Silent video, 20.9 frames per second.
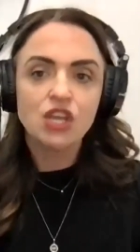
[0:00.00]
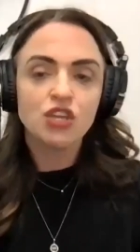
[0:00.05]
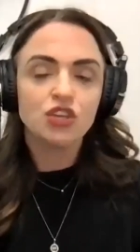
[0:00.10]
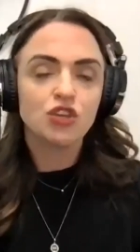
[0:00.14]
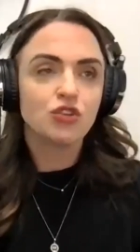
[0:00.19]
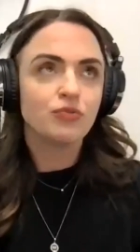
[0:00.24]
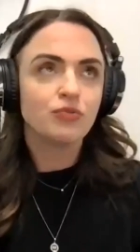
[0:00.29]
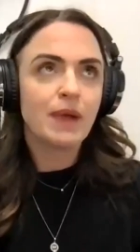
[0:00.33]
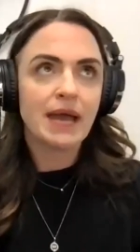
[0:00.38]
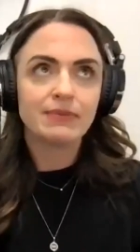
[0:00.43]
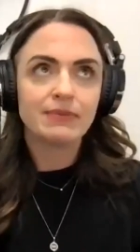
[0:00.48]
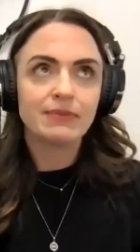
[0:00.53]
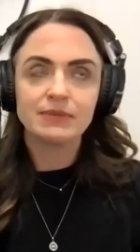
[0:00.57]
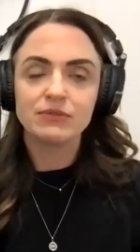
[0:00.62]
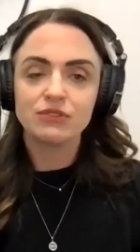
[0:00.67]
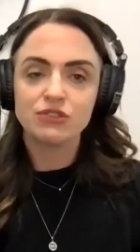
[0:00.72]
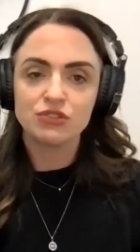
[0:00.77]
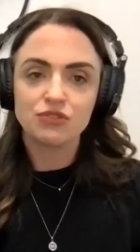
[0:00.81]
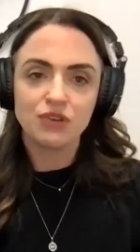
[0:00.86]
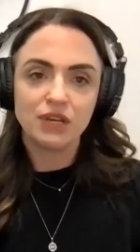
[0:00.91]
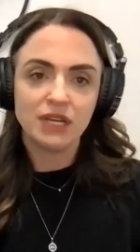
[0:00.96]
your pap smear
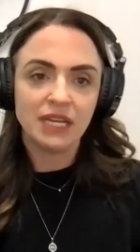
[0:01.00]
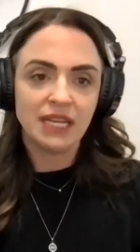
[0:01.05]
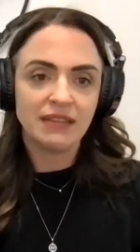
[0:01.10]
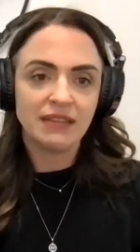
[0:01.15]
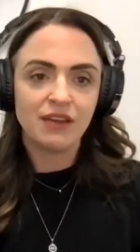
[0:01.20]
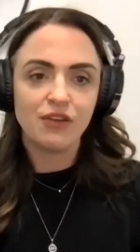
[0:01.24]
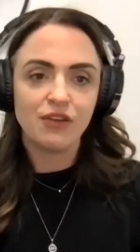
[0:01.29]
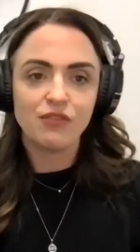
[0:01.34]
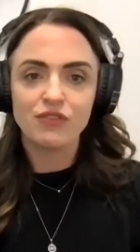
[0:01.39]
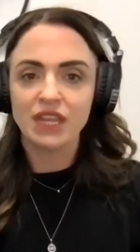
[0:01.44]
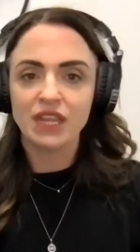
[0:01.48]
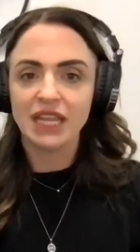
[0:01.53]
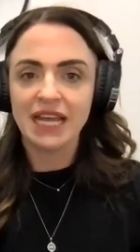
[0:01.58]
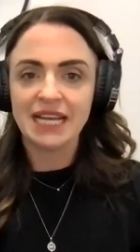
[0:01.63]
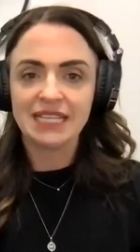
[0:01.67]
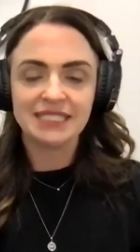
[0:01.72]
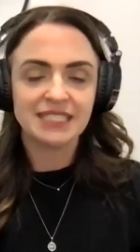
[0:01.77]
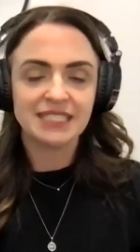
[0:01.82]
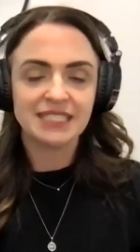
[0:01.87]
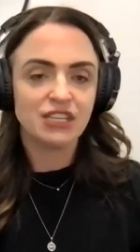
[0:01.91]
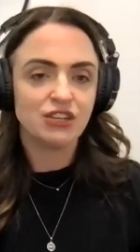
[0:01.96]
screening over the
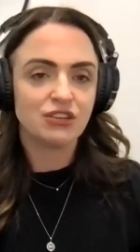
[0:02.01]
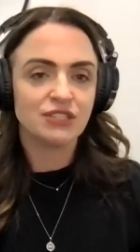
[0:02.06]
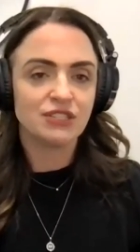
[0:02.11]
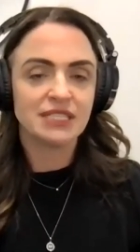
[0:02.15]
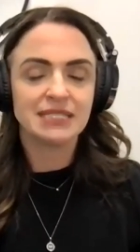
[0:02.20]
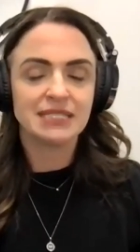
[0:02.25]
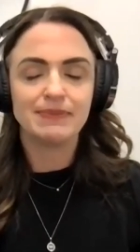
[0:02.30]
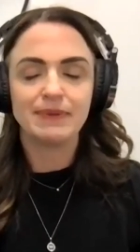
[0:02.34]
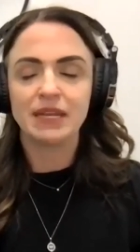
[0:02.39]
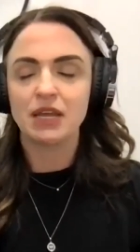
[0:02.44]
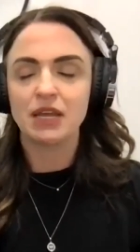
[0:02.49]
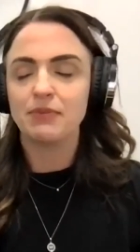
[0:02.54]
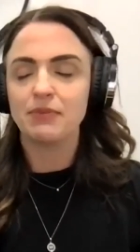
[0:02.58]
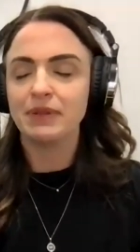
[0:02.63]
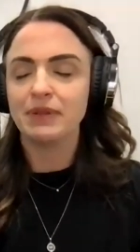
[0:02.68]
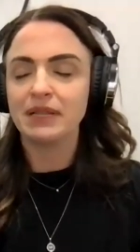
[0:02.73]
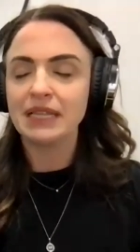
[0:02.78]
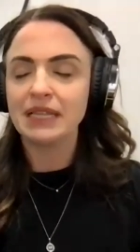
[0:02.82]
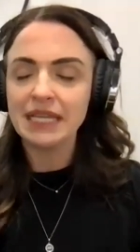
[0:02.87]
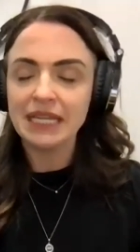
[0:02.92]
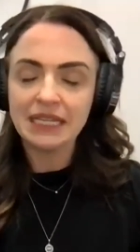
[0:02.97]
last 10 years has been
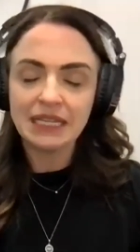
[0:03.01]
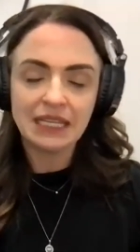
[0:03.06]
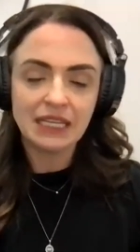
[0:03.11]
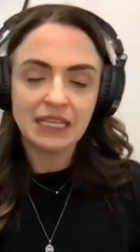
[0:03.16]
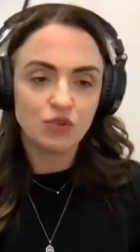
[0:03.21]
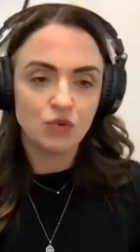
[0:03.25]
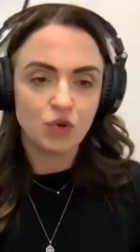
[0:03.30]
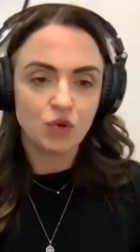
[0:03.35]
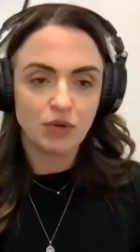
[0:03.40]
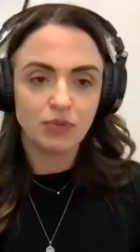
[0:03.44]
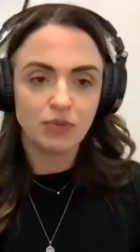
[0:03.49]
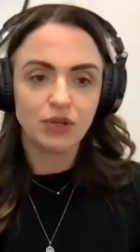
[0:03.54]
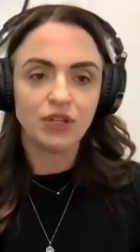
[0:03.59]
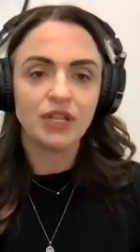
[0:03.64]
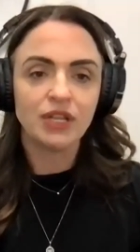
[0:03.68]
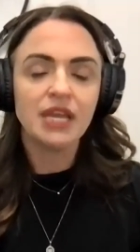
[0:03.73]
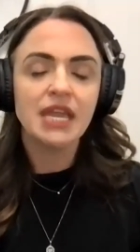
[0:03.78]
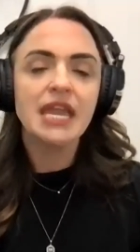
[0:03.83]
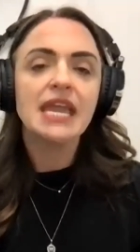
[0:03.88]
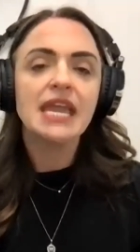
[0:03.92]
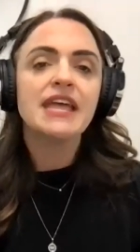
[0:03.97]
completely normal,
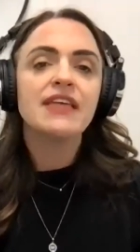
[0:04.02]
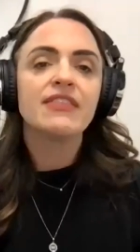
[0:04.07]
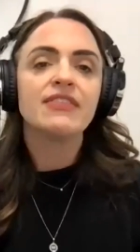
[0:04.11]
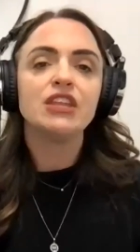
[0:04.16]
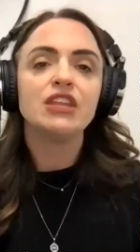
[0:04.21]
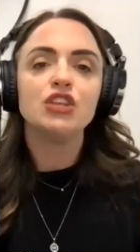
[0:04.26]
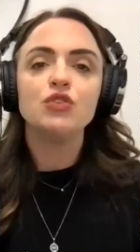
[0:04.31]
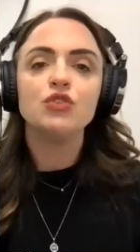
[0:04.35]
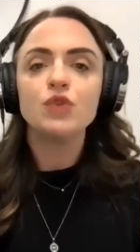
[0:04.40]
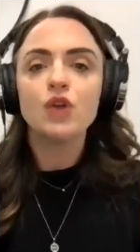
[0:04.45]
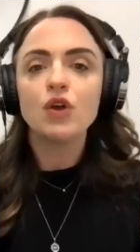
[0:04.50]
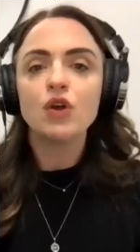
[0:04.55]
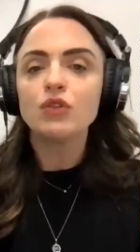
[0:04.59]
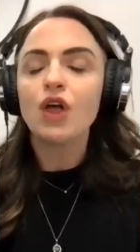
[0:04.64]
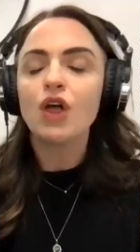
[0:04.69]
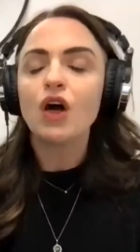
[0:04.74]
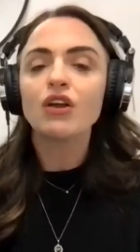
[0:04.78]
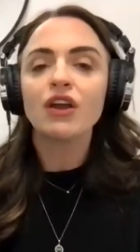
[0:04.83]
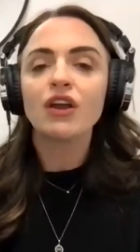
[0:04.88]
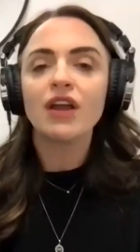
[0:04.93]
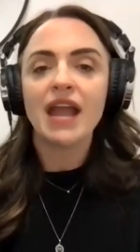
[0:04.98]
then you no
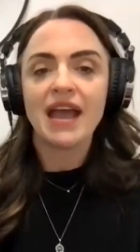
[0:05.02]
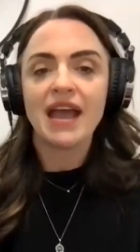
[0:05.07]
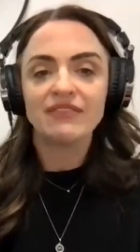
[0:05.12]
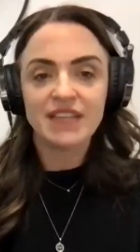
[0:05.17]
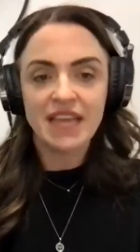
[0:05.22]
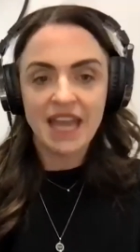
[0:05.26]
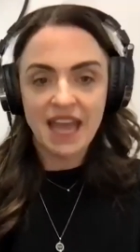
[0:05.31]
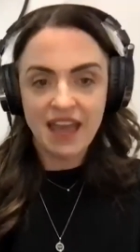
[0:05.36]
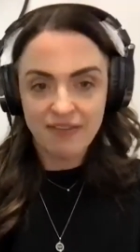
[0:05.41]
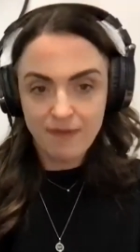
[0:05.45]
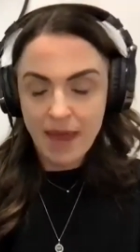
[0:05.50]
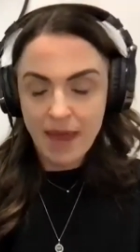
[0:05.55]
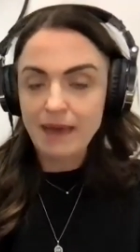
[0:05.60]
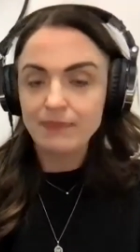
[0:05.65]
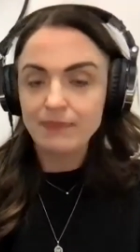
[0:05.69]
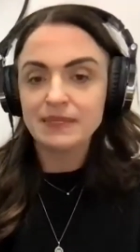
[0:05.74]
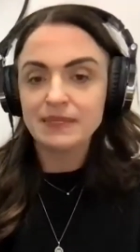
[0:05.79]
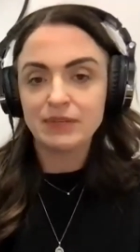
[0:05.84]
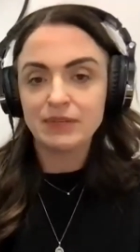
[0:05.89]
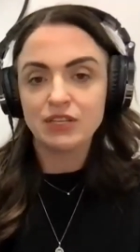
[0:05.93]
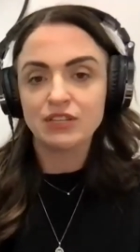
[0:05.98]
longer have to have pap
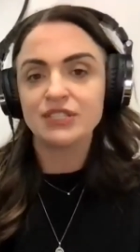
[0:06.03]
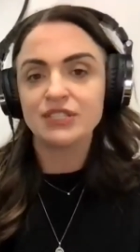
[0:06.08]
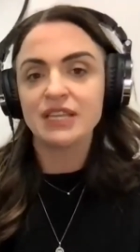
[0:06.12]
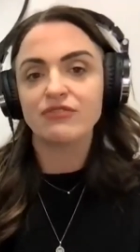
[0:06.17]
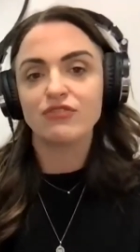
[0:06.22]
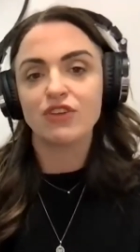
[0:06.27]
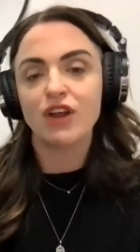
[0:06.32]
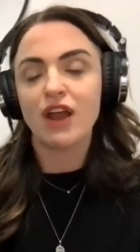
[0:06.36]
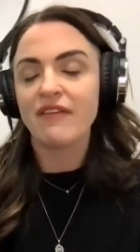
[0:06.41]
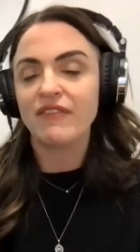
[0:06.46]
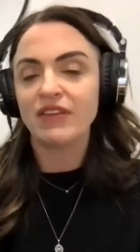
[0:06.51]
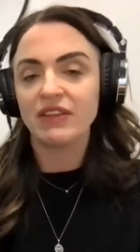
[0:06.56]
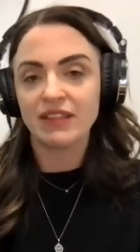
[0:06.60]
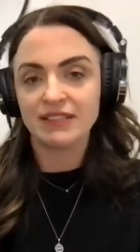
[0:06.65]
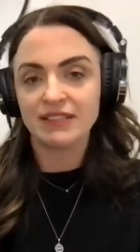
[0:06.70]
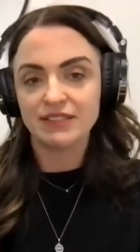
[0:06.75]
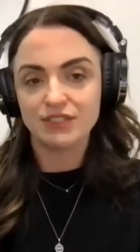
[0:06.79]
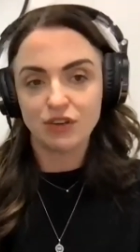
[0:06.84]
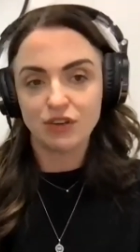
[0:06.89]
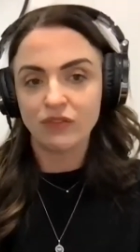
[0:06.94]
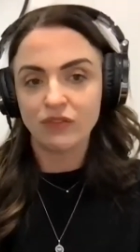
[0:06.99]
smears after having that
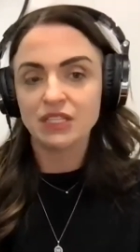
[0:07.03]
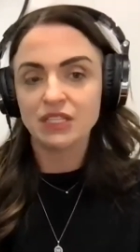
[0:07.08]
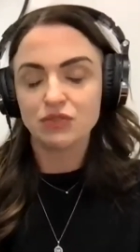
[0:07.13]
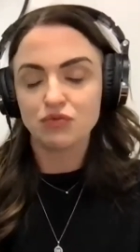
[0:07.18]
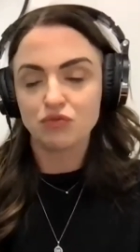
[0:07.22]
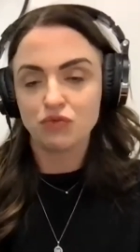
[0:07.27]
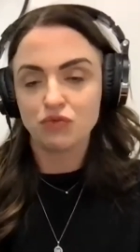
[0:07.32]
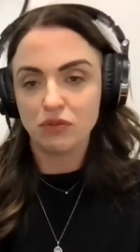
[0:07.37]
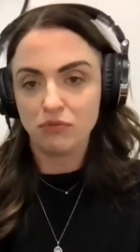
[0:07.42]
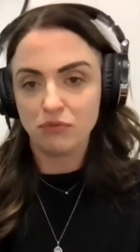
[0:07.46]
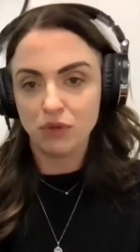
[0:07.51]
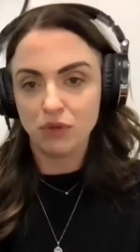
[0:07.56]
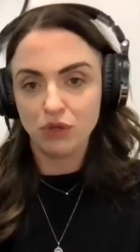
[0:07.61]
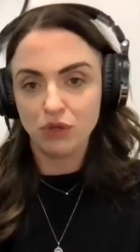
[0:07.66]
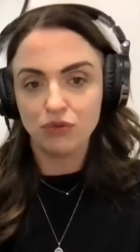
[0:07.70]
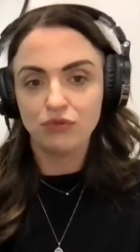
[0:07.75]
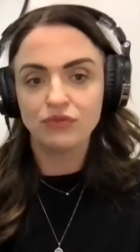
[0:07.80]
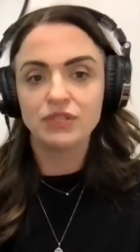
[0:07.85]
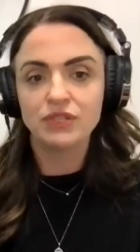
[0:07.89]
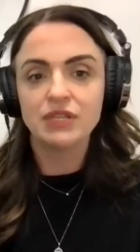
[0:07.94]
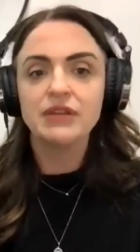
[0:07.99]
cervix
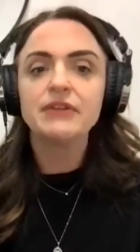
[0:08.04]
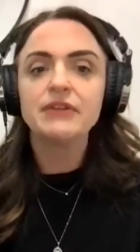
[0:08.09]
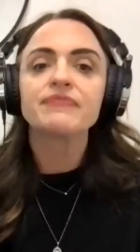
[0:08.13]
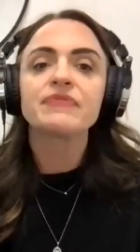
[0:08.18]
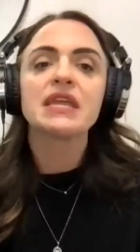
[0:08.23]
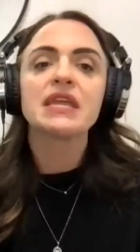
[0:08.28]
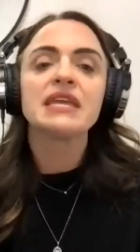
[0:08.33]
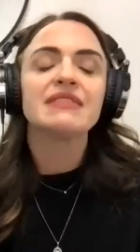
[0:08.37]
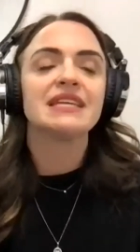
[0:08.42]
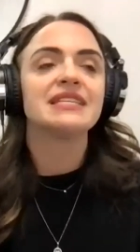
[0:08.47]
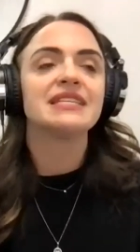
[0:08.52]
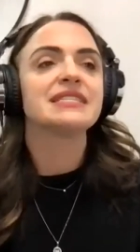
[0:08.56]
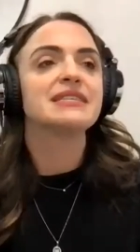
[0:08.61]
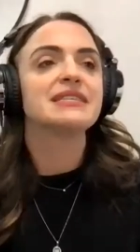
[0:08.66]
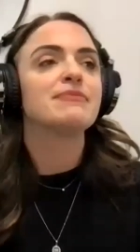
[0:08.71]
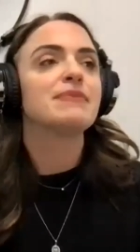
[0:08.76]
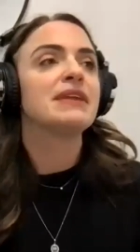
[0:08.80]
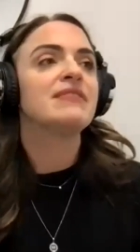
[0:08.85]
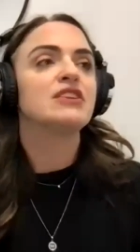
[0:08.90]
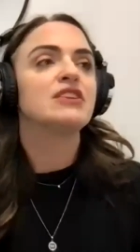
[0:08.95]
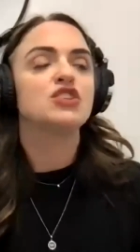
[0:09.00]
removed. That doesn't
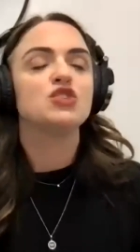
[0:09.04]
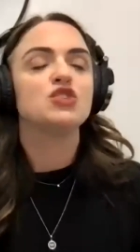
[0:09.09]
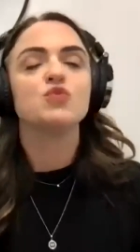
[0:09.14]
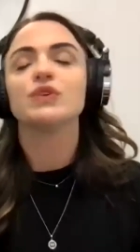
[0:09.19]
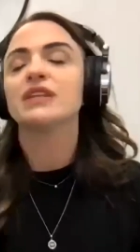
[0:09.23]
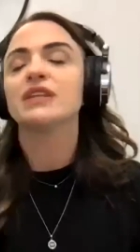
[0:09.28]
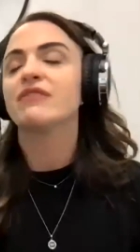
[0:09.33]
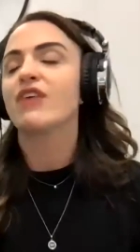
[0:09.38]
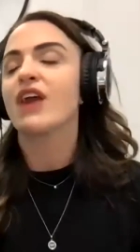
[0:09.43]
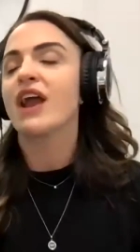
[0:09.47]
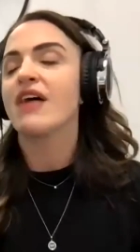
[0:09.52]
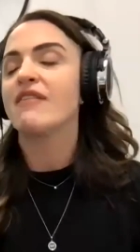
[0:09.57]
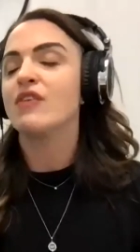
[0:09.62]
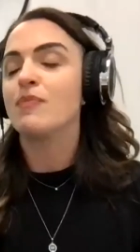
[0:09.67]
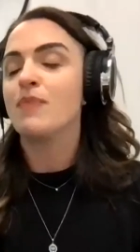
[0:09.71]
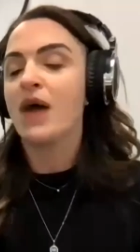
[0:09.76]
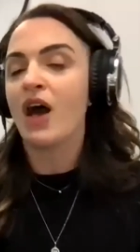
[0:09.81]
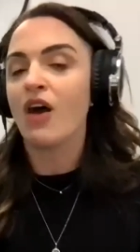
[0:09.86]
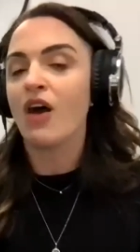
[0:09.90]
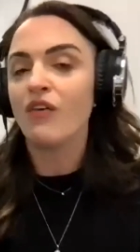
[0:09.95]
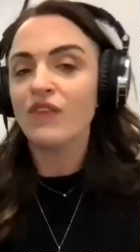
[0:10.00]
mean that you will never have a
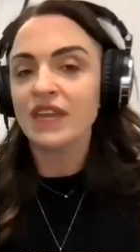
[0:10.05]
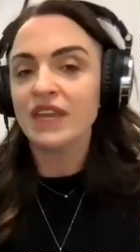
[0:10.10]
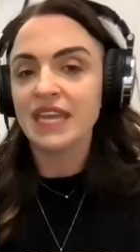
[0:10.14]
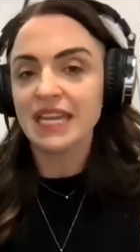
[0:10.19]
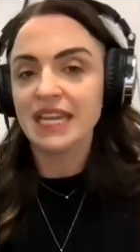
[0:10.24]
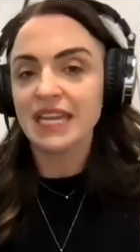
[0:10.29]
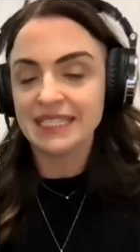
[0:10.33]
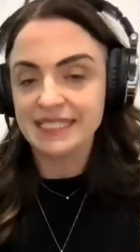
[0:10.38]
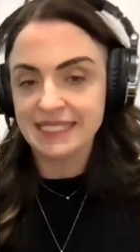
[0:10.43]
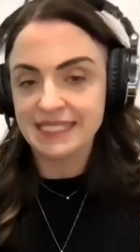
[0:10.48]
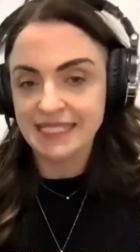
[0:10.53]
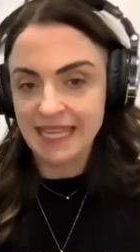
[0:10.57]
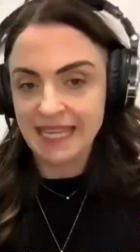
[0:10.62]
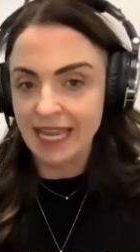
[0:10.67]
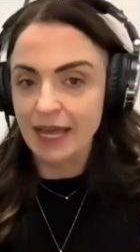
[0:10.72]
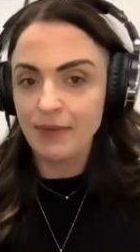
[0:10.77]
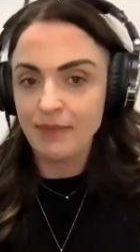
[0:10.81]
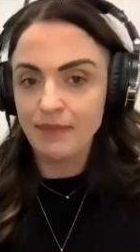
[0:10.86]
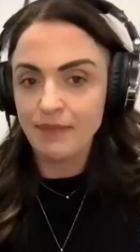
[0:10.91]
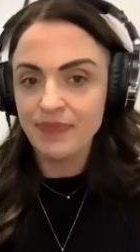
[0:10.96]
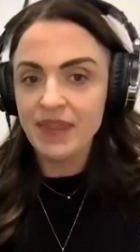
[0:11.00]
pelvic
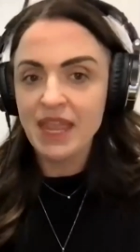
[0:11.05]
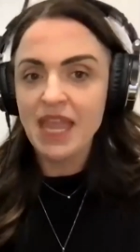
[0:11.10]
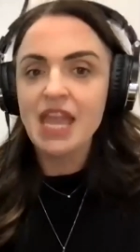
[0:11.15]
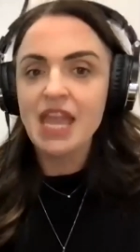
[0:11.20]
exam,